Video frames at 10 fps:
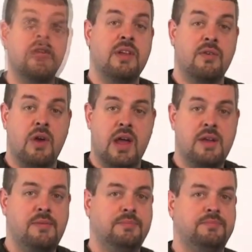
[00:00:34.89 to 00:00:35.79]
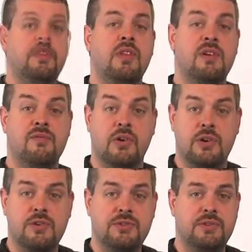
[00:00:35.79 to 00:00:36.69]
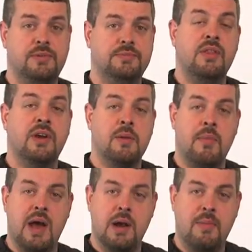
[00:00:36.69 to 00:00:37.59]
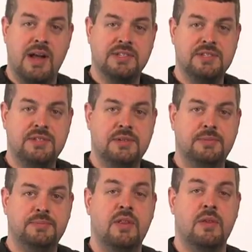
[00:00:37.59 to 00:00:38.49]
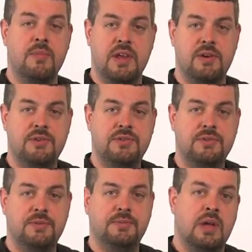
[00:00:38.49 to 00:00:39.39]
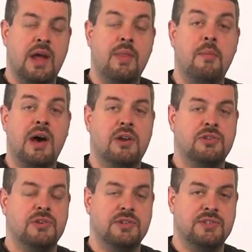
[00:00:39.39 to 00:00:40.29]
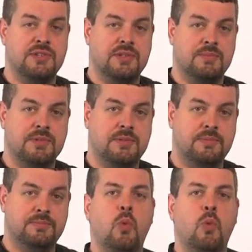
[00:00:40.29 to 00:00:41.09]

The array, the inverters, the combiner boxes, the meters, and the monitoring systems.